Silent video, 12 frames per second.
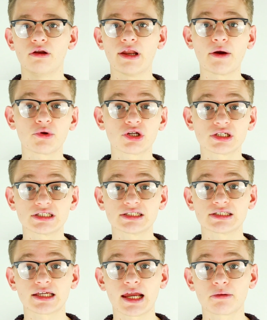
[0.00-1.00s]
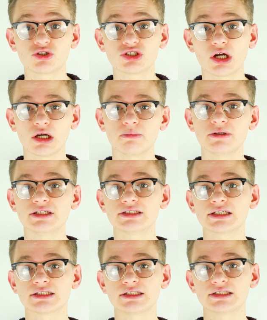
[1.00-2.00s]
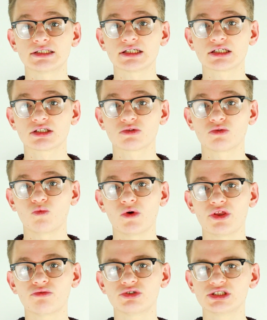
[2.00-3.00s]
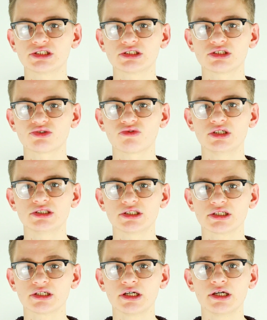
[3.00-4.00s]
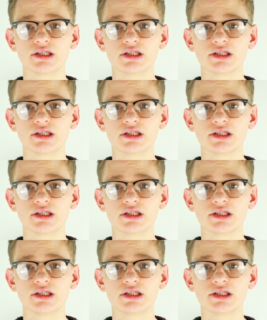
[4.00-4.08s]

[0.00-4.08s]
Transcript: Now we're going to test the camera's IP66 weather resistance rating.